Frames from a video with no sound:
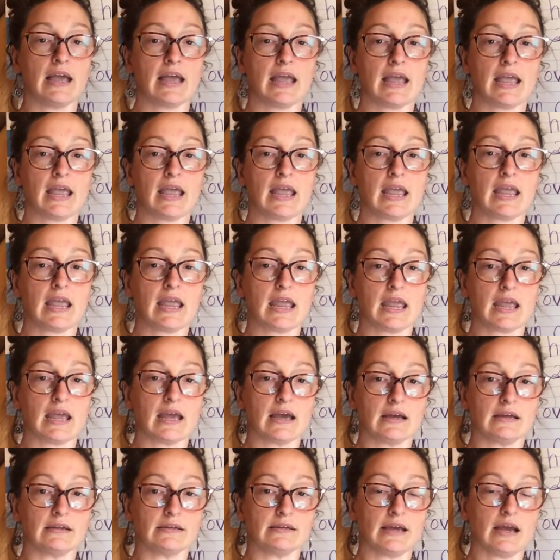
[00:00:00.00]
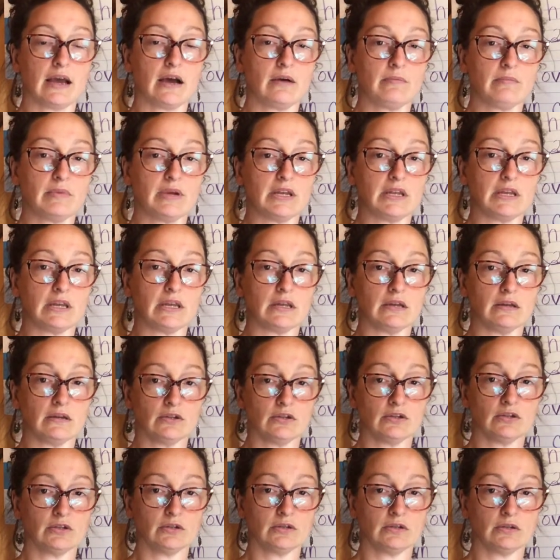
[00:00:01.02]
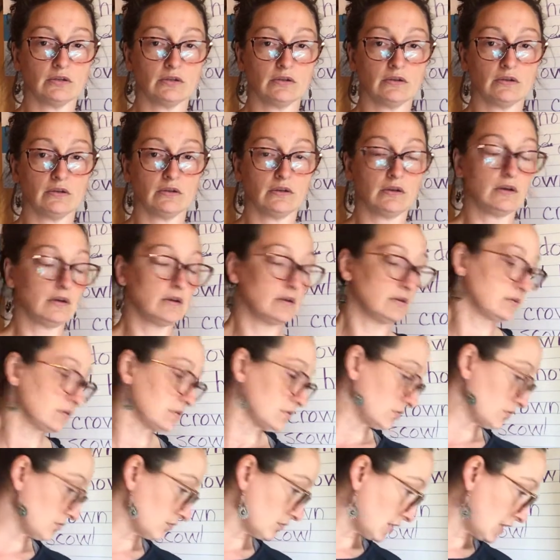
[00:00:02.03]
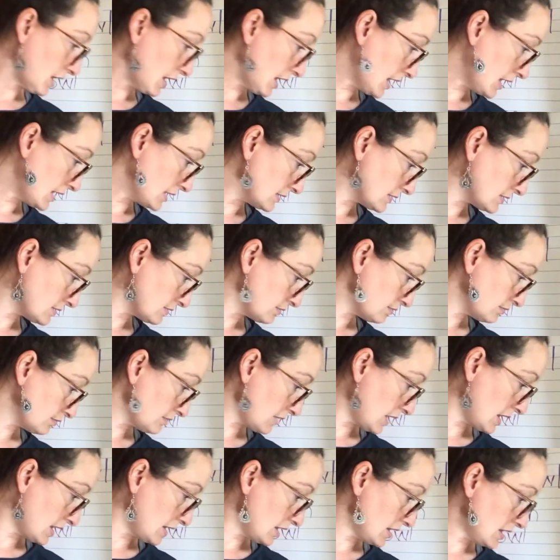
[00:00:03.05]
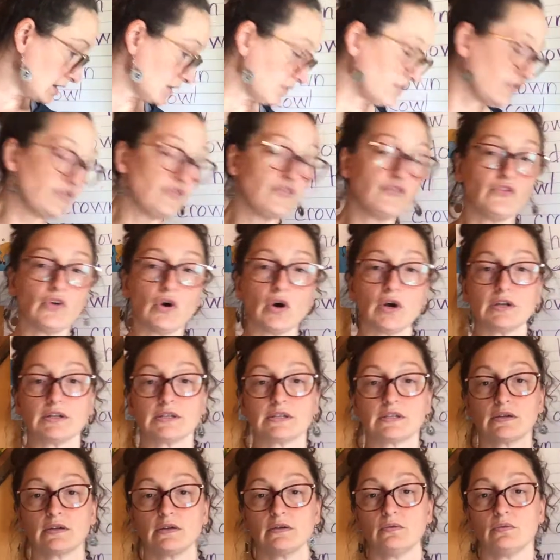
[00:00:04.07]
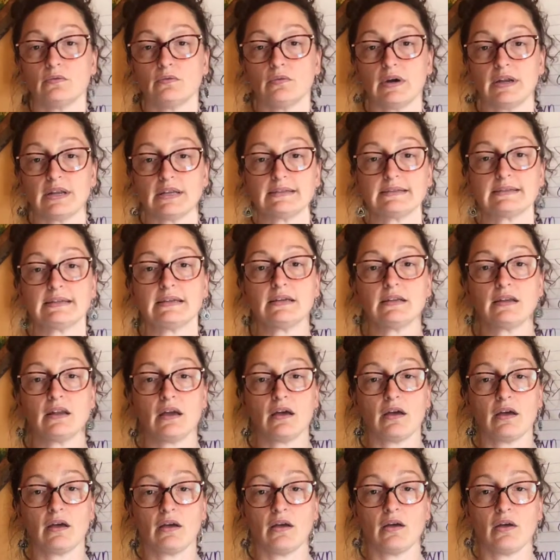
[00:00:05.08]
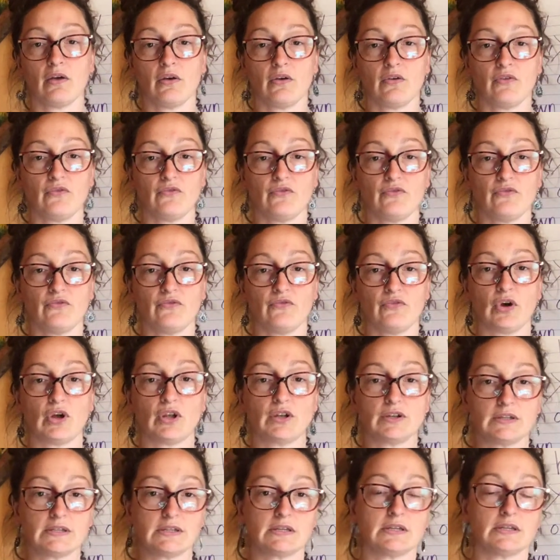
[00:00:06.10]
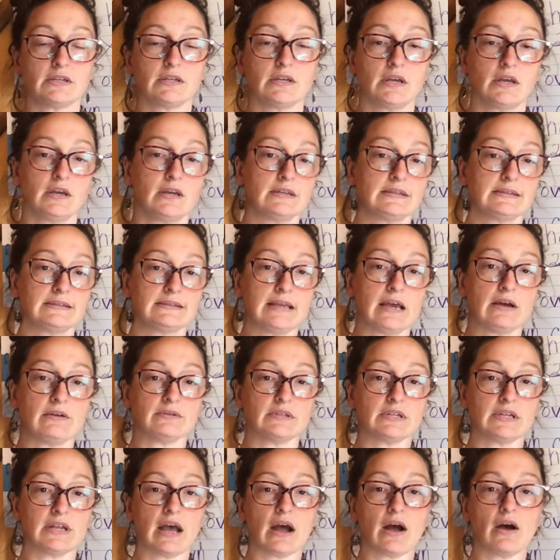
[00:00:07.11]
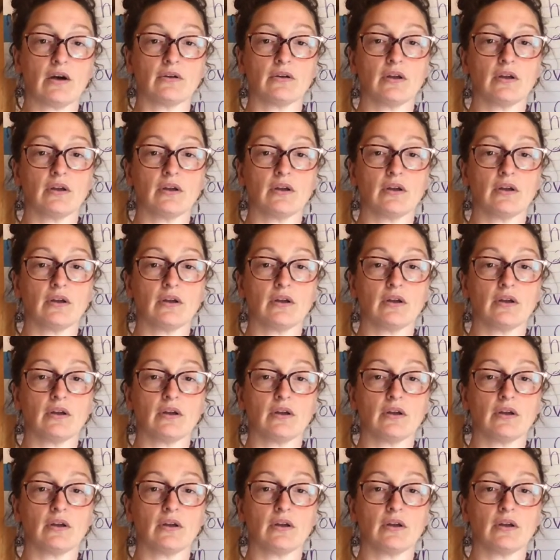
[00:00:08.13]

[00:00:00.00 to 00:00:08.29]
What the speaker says: Hand. How many? Great. Ready? Foot. What is it? Foot. Sound it out.